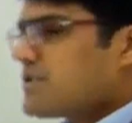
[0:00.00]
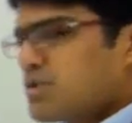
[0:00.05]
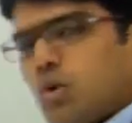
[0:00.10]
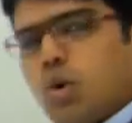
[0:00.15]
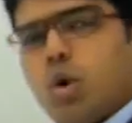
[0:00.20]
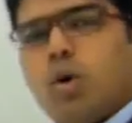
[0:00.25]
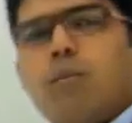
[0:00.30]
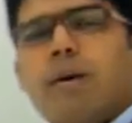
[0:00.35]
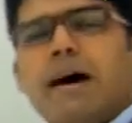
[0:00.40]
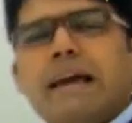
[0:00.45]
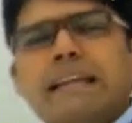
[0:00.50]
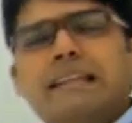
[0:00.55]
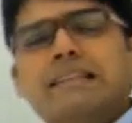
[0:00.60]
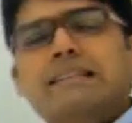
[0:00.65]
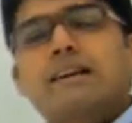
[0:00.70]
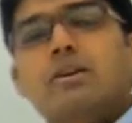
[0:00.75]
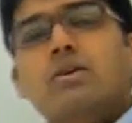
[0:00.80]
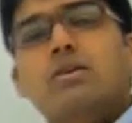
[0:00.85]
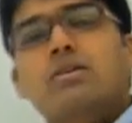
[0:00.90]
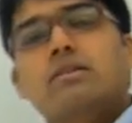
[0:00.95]
us go
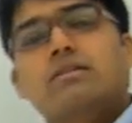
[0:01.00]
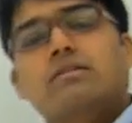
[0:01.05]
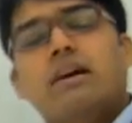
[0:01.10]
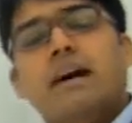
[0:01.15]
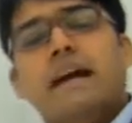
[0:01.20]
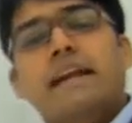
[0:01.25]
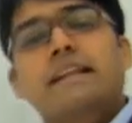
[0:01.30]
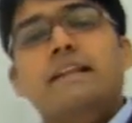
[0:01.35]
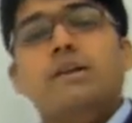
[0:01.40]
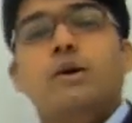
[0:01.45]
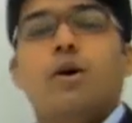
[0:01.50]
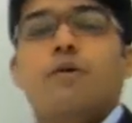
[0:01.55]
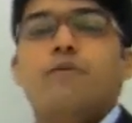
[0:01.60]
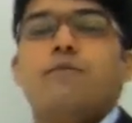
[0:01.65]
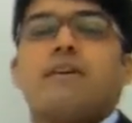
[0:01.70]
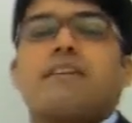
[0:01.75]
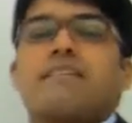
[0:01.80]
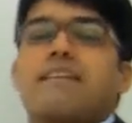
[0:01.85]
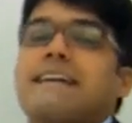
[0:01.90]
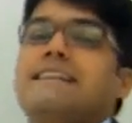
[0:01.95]
by the idea
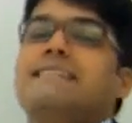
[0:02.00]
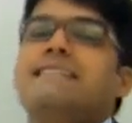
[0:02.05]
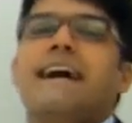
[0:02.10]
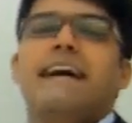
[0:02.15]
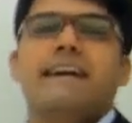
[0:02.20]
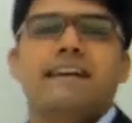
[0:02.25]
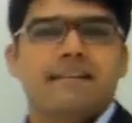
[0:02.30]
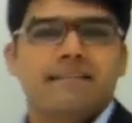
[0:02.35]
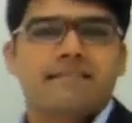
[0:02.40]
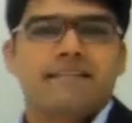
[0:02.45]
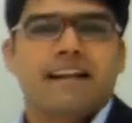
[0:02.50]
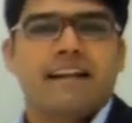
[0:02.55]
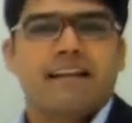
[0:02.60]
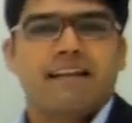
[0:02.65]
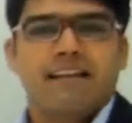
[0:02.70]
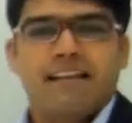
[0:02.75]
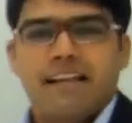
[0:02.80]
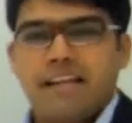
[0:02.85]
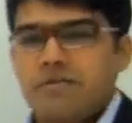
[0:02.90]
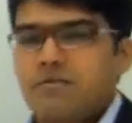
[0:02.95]
of a right angle
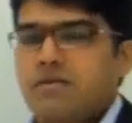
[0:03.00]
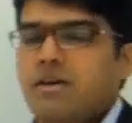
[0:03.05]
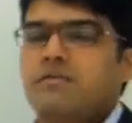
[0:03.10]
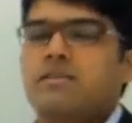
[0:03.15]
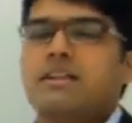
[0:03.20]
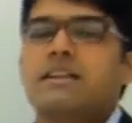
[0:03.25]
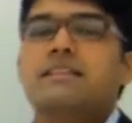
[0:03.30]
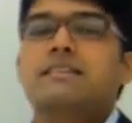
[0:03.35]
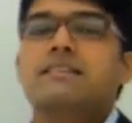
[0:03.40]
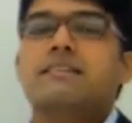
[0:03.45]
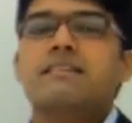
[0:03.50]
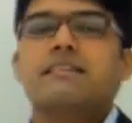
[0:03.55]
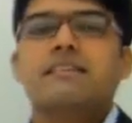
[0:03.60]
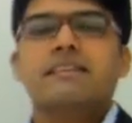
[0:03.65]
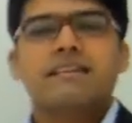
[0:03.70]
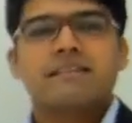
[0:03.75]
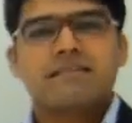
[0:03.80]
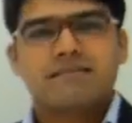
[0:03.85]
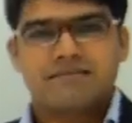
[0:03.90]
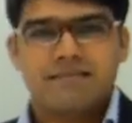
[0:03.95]
triangle, like we have done in the
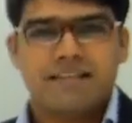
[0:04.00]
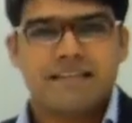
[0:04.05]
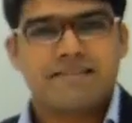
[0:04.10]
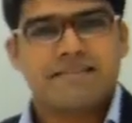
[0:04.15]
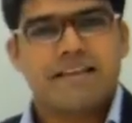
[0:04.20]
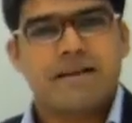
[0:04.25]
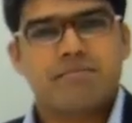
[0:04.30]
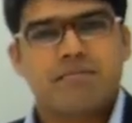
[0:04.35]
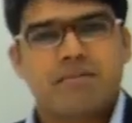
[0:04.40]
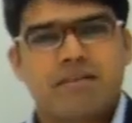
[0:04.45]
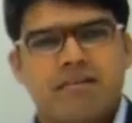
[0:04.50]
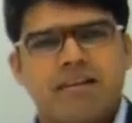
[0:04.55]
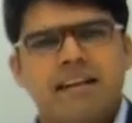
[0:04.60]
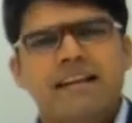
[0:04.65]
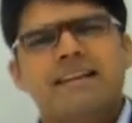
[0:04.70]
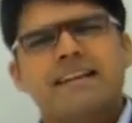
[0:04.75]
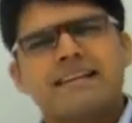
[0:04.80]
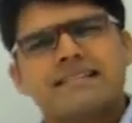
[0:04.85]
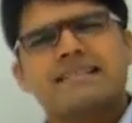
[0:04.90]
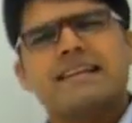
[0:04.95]
earlier example,
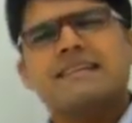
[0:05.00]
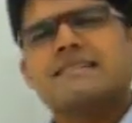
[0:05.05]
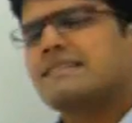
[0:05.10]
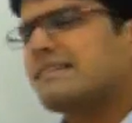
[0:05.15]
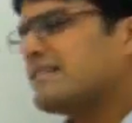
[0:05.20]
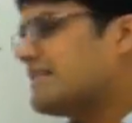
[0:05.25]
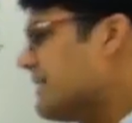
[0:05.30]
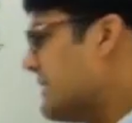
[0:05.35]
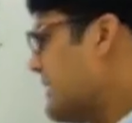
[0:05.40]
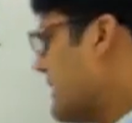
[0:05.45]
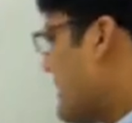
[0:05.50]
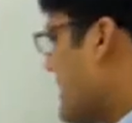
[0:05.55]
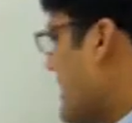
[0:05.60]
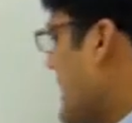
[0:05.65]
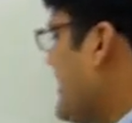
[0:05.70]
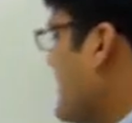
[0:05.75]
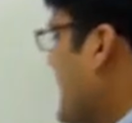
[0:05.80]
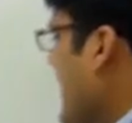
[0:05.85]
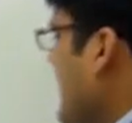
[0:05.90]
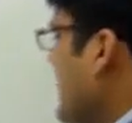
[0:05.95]
right? Let's consider a
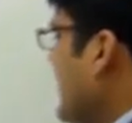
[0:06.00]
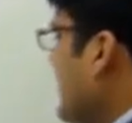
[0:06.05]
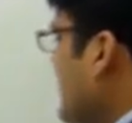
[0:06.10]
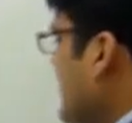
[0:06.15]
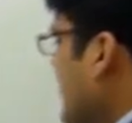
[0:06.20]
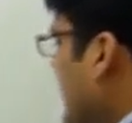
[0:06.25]
right angle